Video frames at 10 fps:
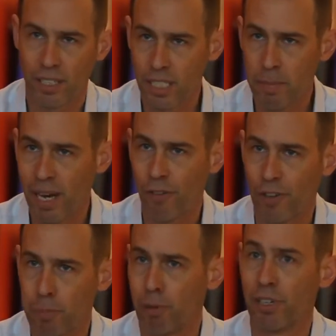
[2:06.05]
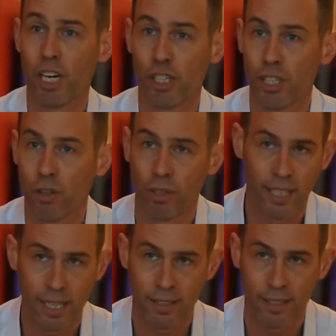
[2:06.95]
It doesn't matter if it's production or
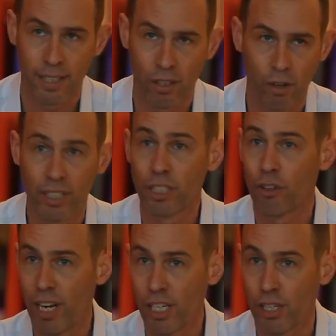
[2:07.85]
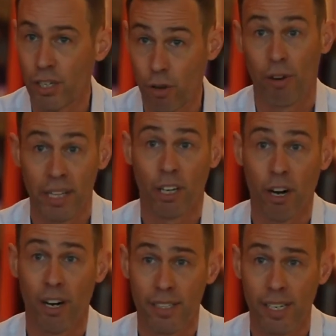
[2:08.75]
testing or integration or in the
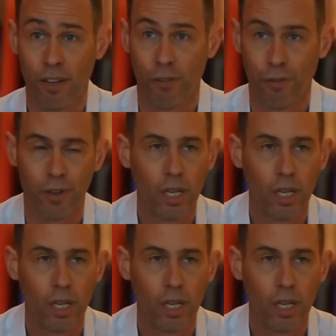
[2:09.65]
car itself.